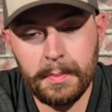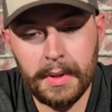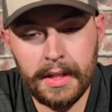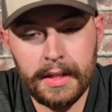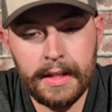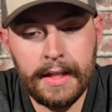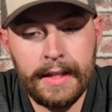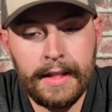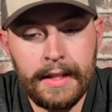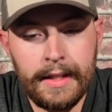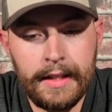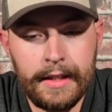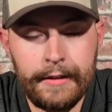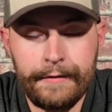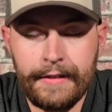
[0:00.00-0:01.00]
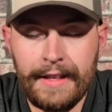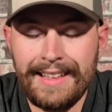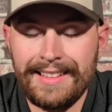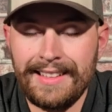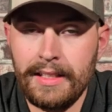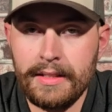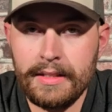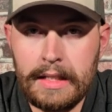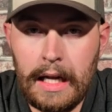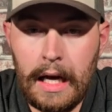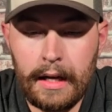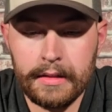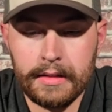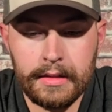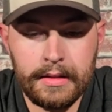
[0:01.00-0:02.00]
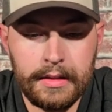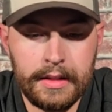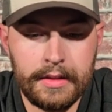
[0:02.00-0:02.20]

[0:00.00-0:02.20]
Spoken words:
But in fact, it is not.